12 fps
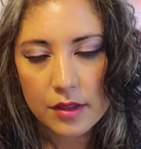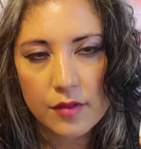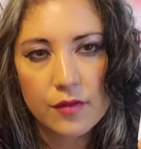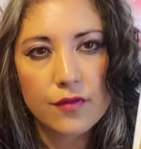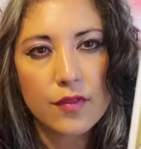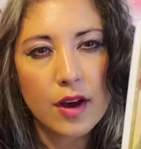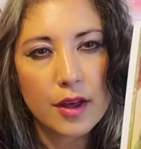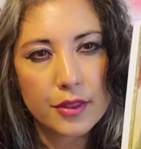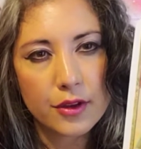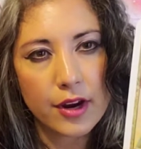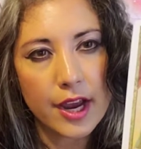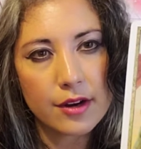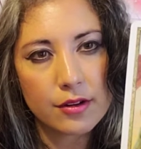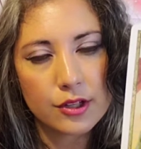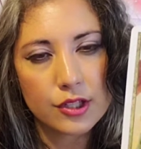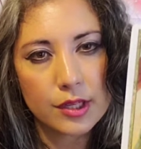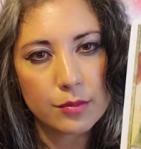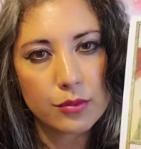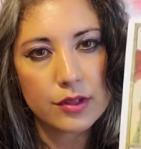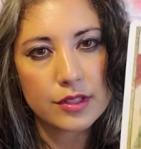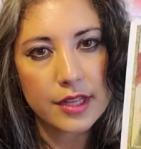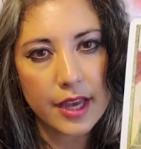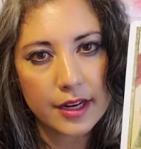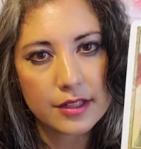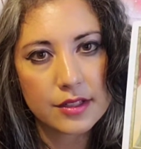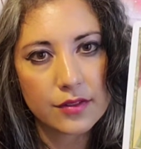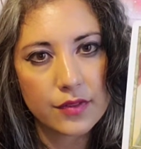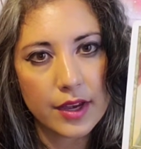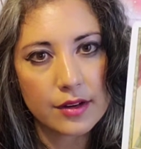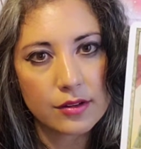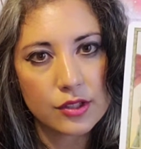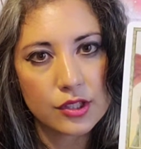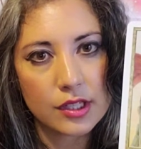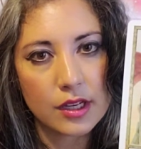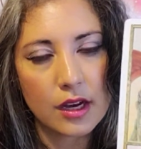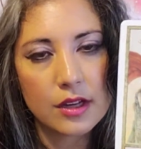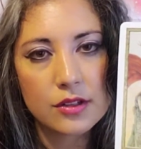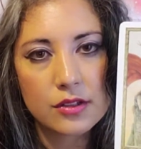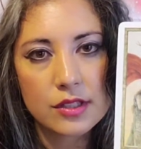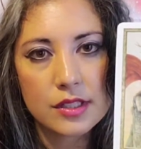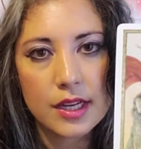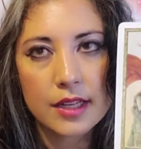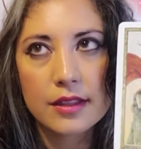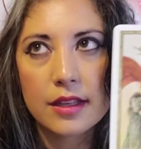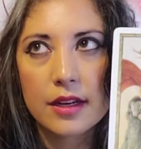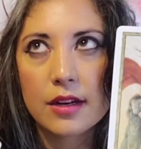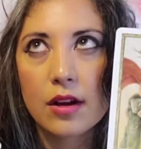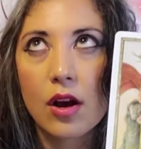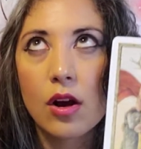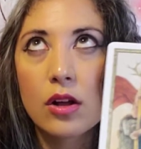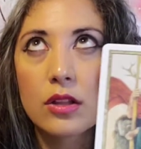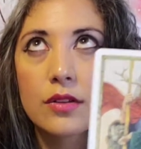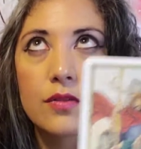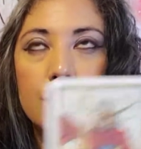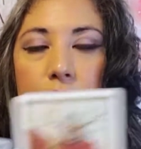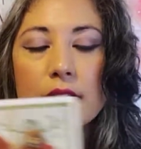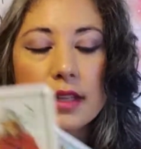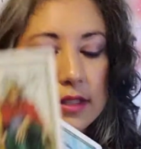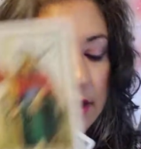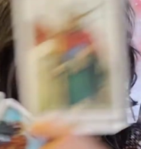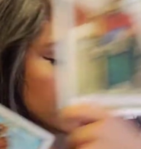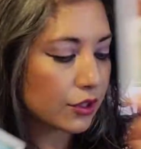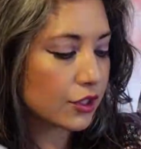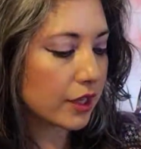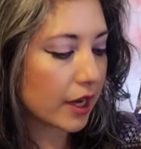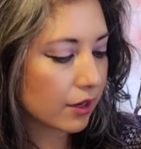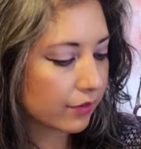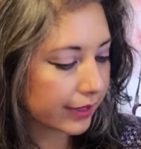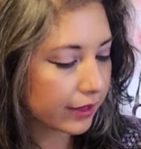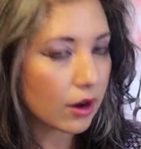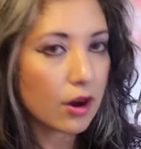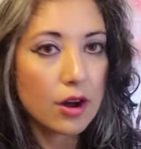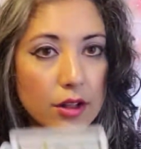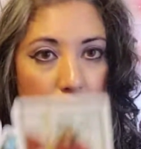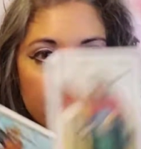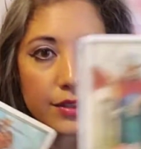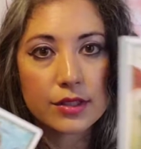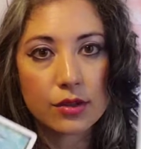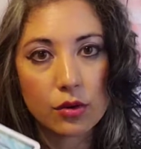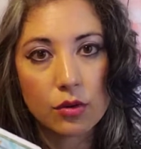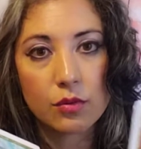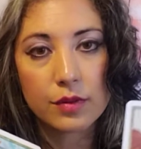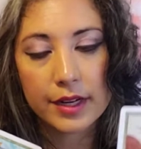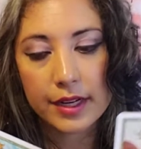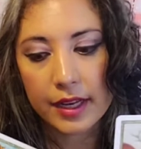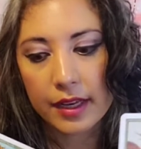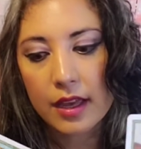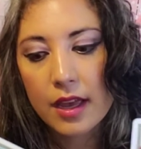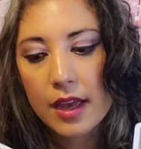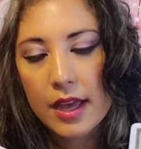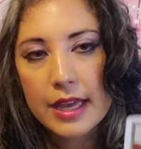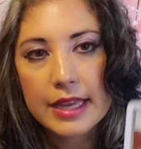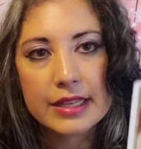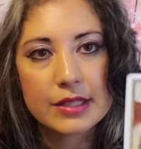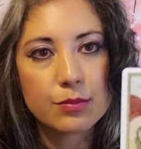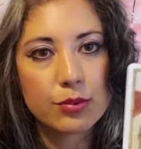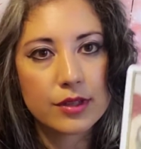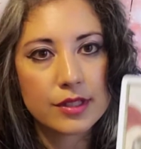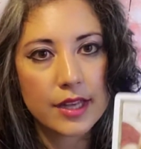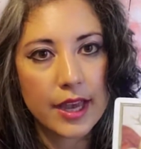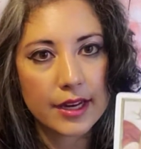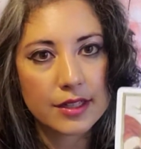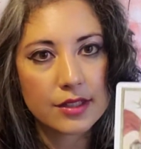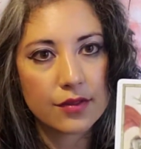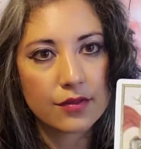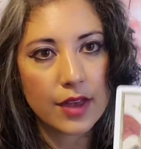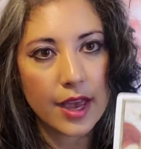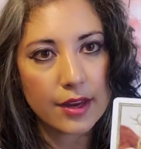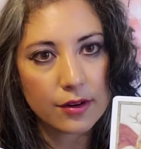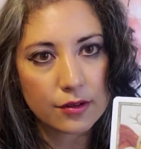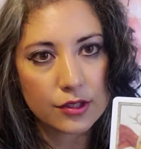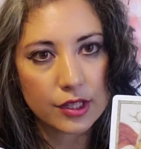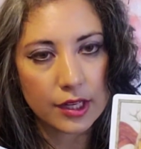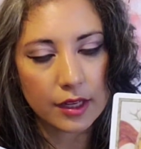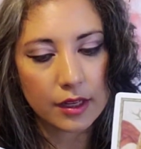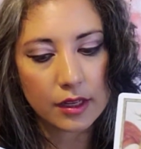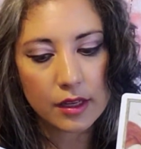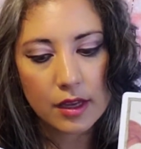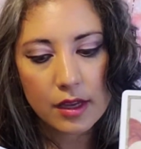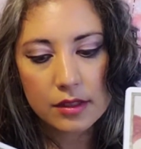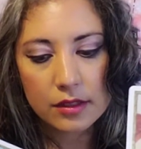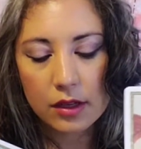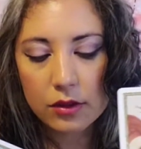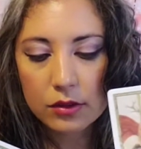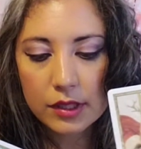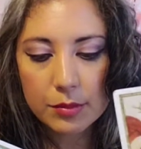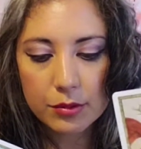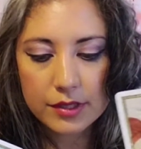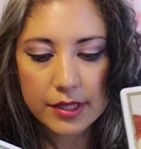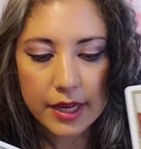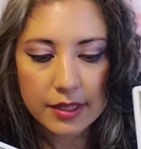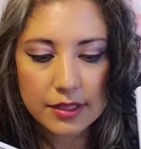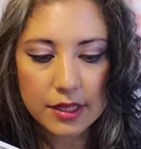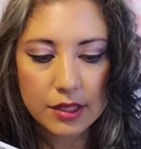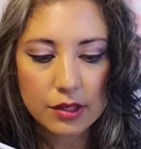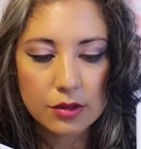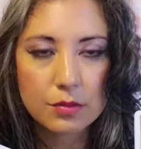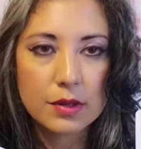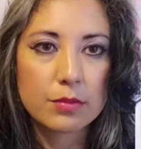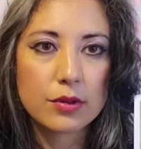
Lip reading: father energy, protective energy. Understand that in all of this, overshadowing all of this whole reading is protective energy. Not only protecting you, but